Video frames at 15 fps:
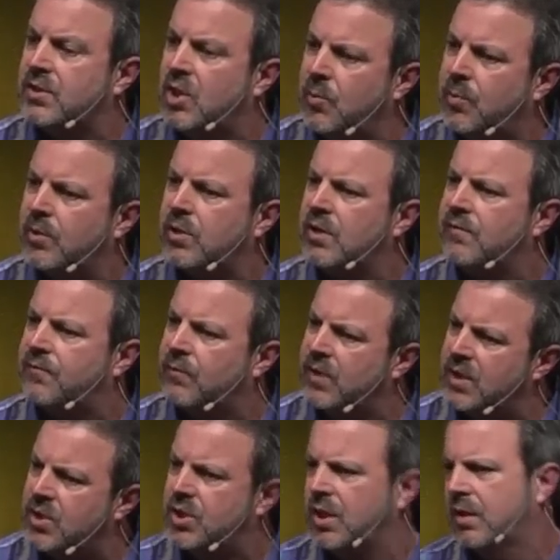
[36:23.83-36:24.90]
typically for
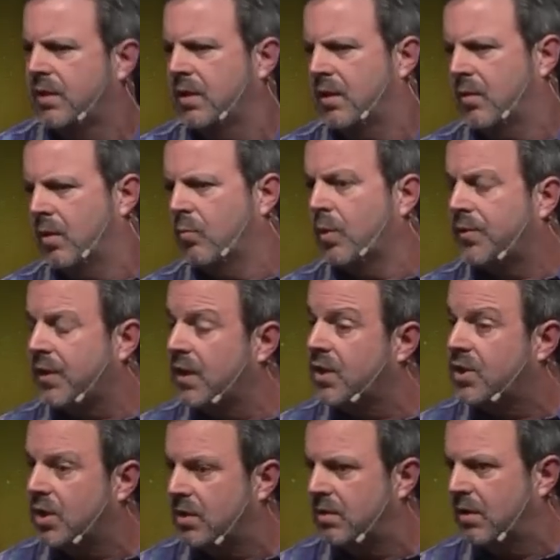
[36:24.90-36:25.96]
an agenda, with an
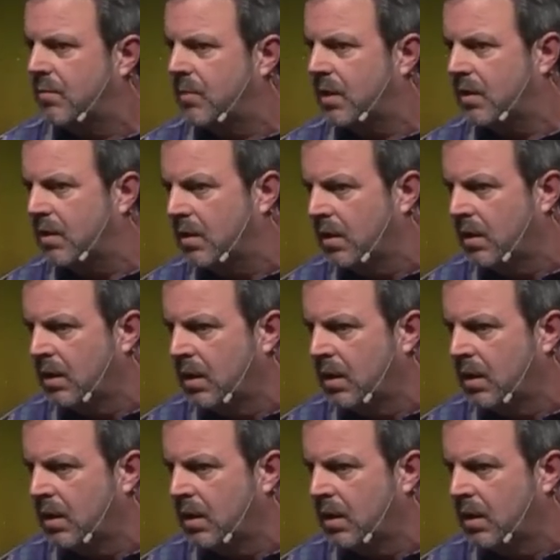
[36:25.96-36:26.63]
agenda, I mean.